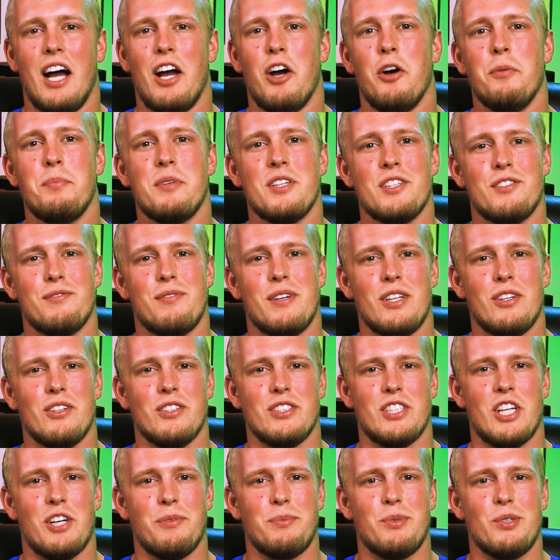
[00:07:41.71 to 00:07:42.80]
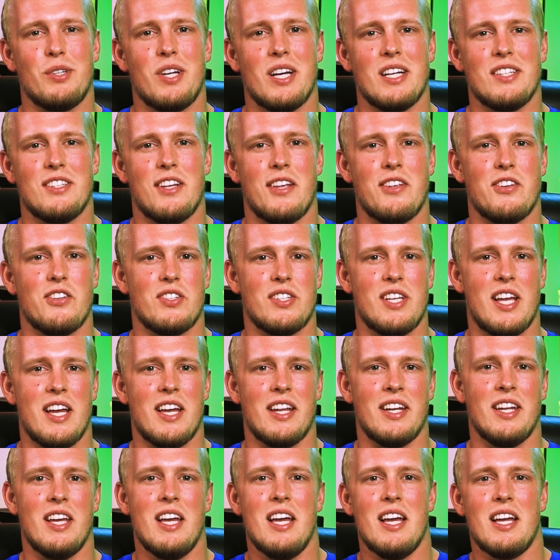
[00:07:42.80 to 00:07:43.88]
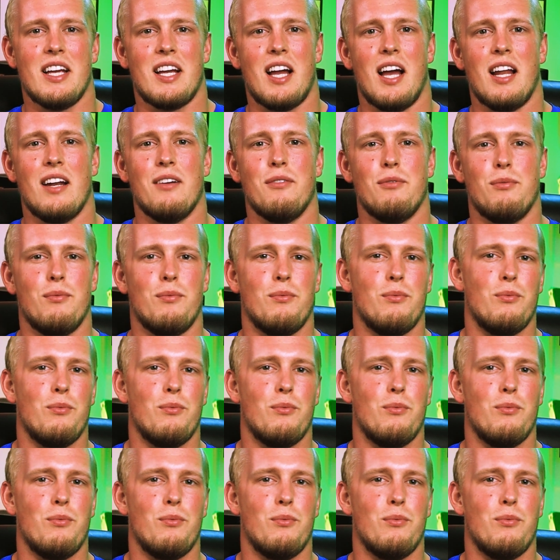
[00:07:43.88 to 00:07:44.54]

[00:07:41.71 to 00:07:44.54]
I hope this video has helped you guys understand kind of